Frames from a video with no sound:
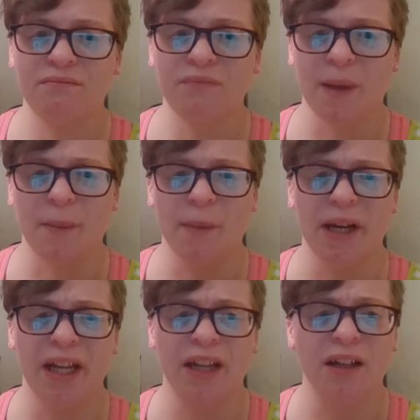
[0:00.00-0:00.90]
I'm on
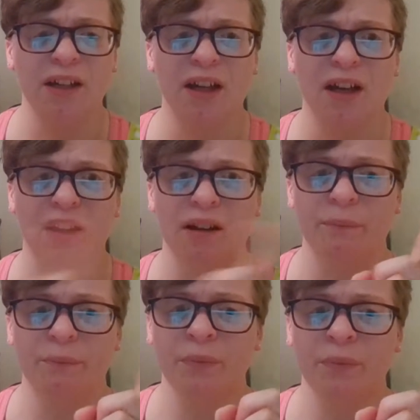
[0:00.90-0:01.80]
my
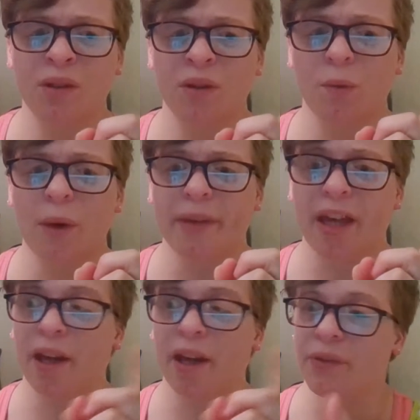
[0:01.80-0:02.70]

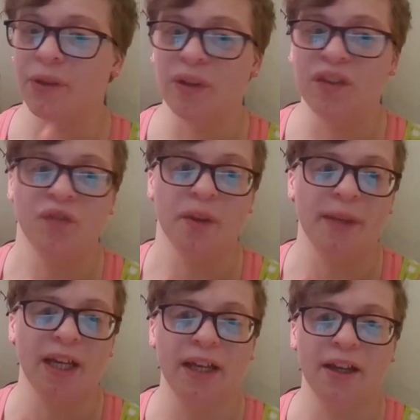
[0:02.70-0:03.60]
webcam, so it's
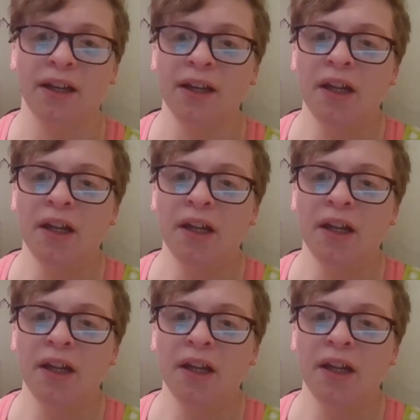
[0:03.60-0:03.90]
flipping it.